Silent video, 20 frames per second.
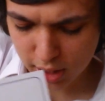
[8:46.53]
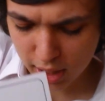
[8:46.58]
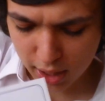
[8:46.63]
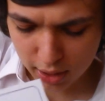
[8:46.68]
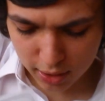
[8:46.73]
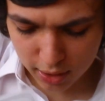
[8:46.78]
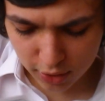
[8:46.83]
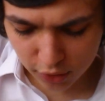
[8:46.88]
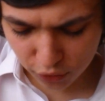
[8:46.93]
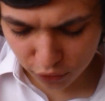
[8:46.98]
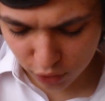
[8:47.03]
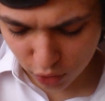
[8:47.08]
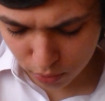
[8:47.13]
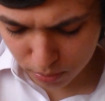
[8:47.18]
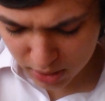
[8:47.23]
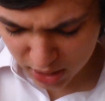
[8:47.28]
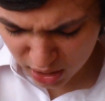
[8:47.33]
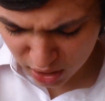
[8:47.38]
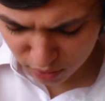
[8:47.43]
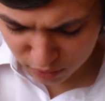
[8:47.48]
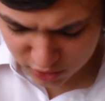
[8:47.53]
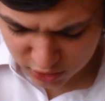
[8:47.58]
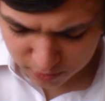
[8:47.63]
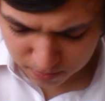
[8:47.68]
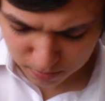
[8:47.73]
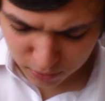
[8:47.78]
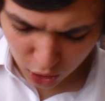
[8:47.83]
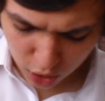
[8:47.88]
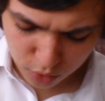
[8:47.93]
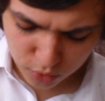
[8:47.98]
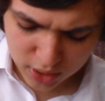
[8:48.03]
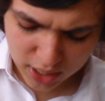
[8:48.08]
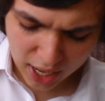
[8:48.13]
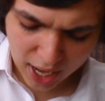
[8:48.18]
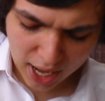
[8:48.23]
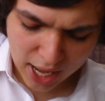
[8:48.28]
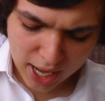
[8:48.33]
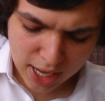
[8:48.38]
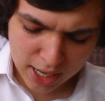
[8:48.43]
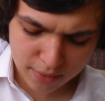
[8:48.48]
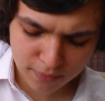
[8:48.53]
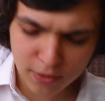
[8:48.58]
And this film here is okay,